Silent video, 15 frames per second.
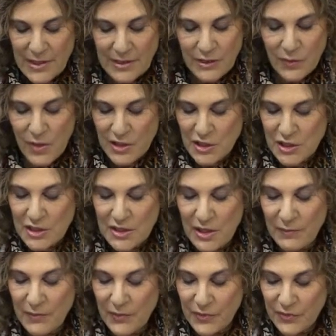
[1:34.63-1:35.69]
Question
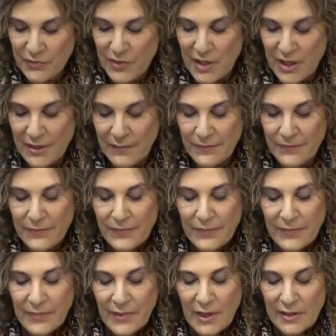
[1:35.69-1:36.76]
number three,
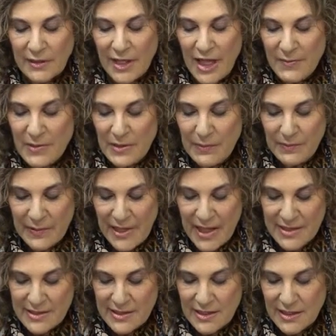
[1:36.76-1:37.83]

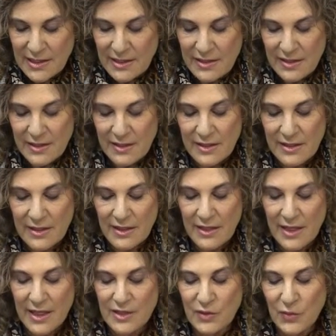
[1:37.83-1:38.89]
labiaplasty
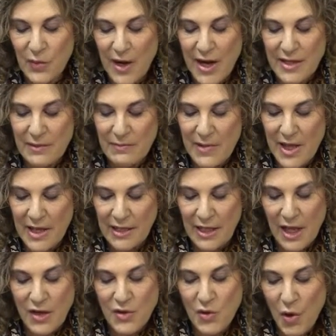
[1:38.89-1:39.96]
is a way to make
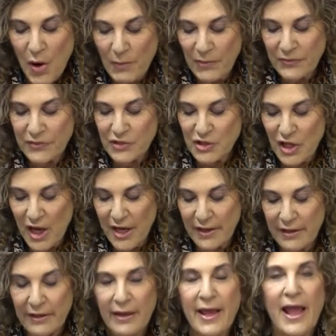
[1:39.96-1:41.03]
a normal
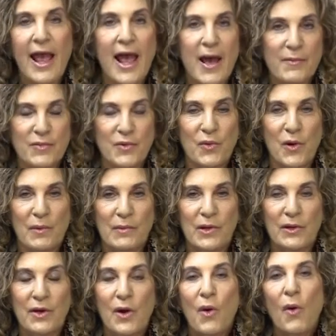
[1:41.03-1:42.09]
vagina
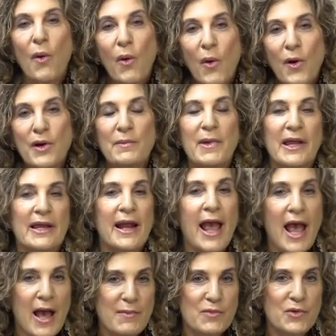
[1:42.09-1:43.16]
abnormal, or to make an
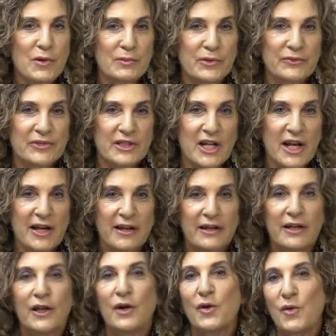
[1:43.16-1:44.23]
abnormal vagina
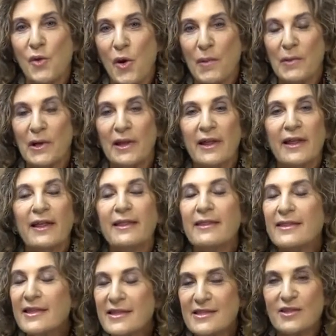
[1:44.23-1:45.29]
normal.
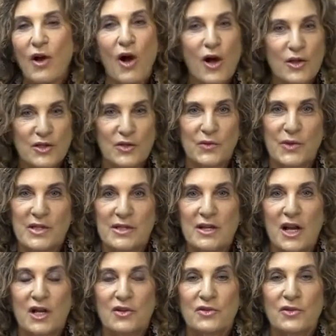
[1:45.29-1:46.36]
This also is
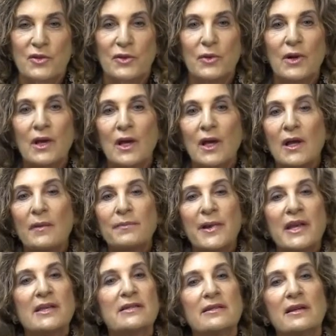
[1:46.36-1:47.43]
not true.
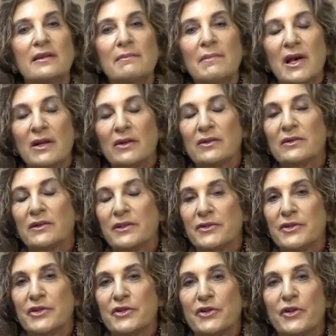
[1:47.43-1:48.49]
Based on the medical
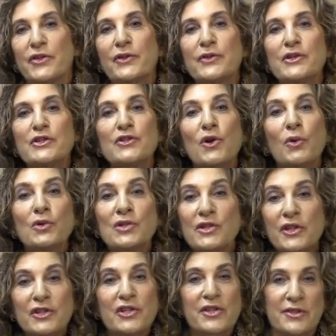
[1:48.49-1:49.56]
literature, there is no
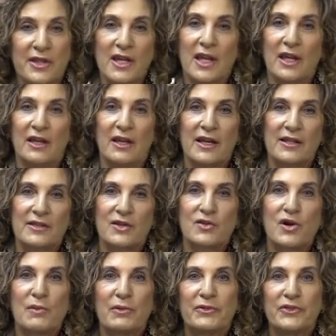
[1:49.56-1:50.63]
such thing as a
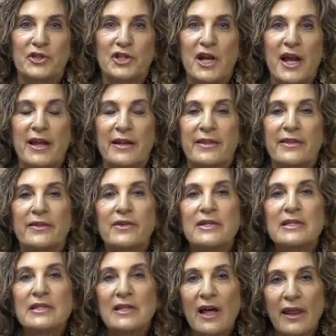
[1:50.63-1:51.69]
normal vagina. There
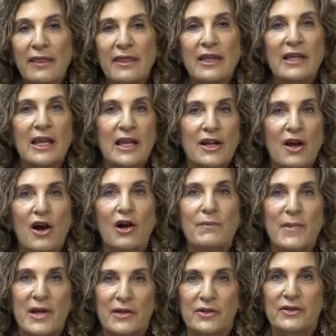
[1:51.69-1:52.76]
is nothing in our
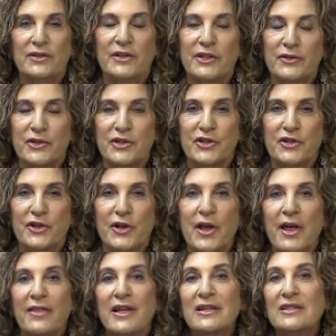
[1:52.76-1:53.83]
medical literature
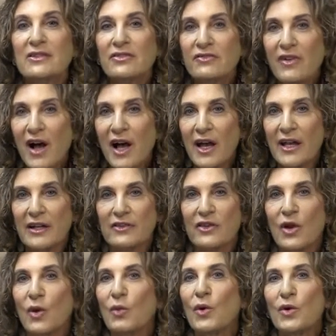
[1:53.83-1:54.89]
that defines
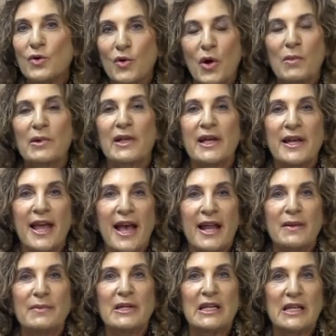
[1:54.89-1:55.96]
what normal
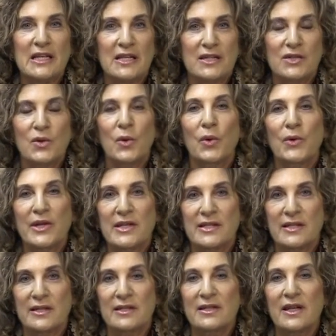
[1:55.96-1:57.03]
anatomy is or
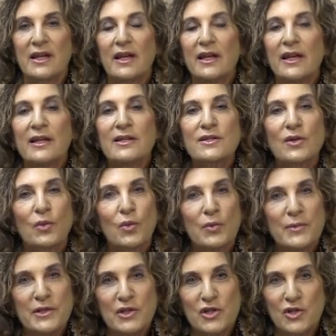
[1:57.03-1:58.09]
isn't. It is a
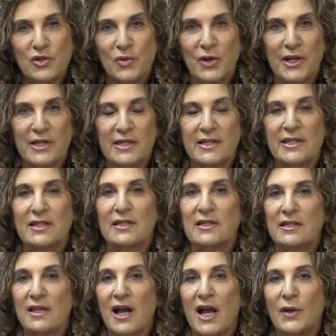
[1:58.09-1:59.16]
woman's choice to
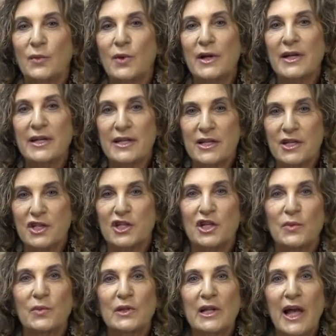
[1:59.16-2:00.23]
decide what it is
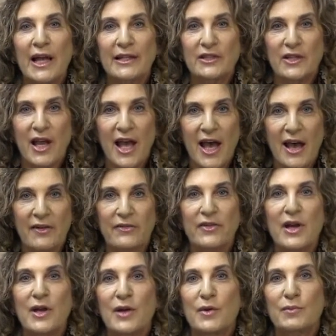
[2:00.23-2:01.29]
she would like to have
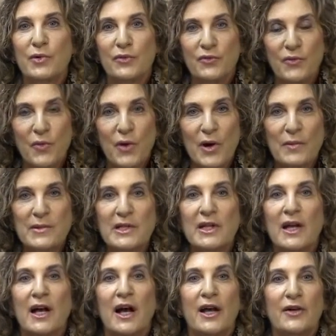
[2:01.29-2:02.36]
performed
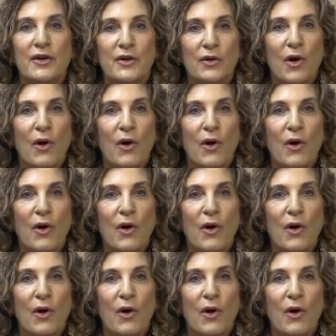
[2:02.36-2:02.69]
on her